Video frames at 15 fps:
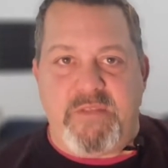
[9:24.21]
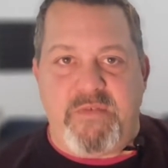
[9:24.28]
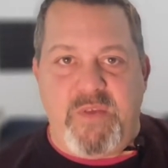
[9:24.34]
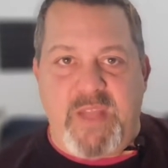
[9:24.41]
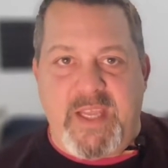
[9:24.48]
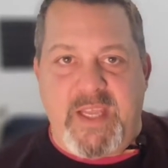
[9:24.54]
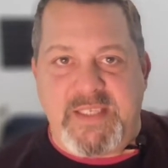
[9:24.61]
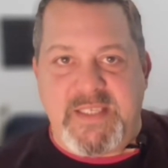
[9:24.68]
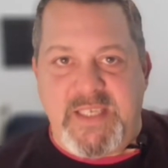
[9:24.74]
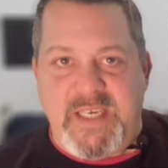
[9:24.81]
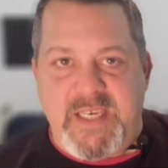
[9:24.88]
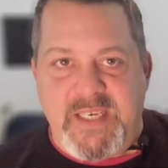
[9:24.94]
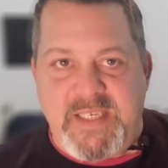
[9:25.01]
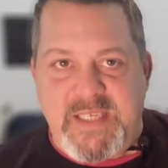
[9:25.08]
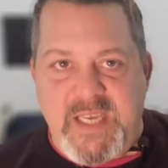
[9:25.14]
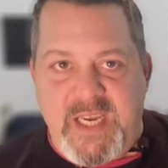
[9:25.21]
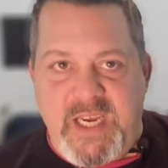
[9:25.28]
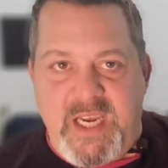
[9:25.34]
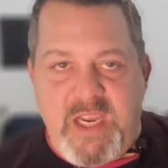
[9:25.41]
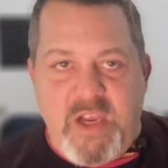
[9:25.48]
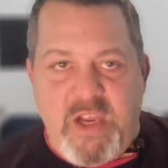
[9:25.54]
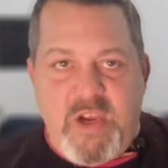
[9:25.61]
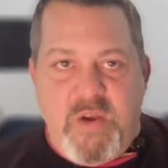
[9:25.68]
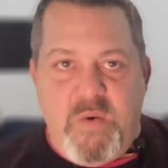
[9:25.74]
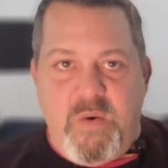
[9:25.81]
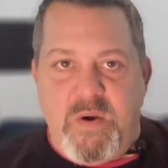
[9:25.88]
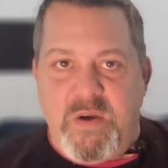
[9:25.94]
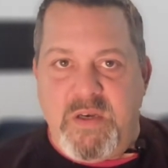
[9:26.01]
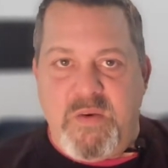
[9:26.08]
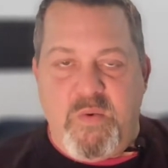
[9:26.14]
through like CDC
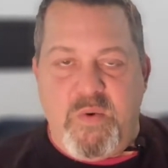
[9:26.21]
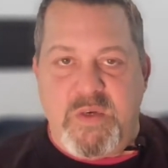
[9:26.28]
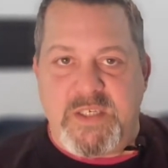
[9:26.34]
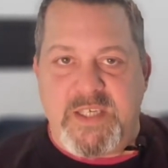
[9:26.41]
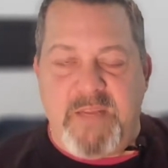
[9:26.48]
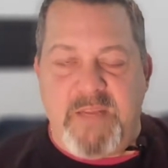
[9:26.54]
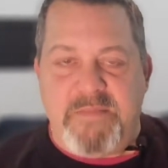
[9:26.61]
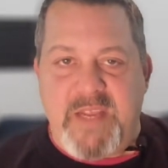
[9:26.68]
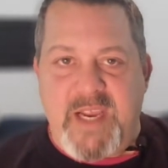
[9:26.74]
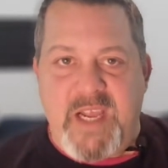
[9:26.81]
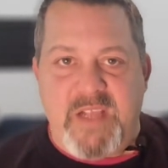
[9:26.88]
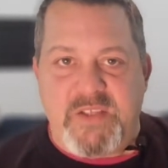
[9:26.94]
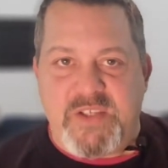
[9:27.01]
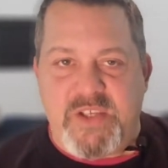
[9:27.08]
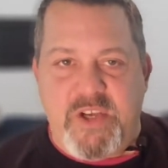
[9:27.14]
or something else,